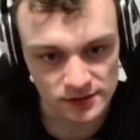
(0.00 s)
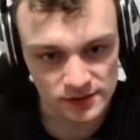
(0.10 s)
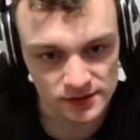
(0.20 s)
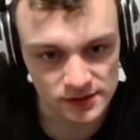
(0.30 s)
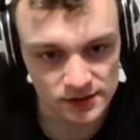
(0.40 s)

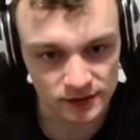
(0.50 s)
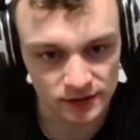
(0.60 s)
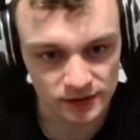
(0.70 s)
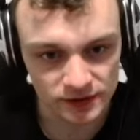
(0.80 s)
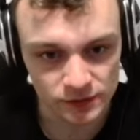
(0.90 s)
the
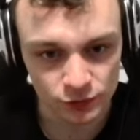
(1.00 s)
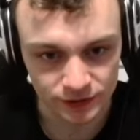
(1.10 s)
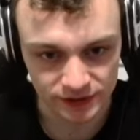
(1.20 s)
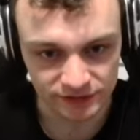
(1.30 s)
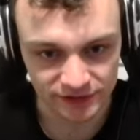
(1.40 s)
keyboard
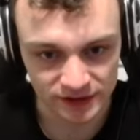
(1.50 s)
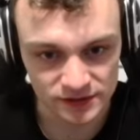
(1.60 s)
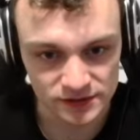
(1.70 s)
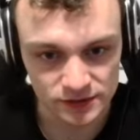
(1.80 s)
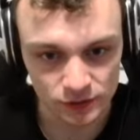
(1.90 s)

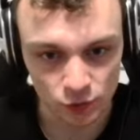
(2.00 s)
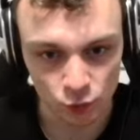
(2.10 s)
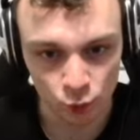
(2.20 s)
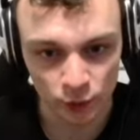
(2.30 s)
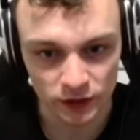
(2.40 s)
event
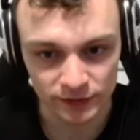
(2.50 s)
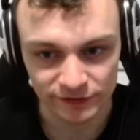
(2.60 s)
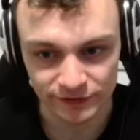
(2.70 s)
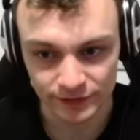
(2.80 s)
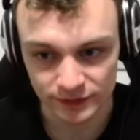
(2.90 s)
will be
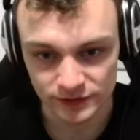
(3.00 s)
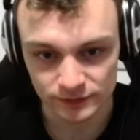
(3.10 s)
filled.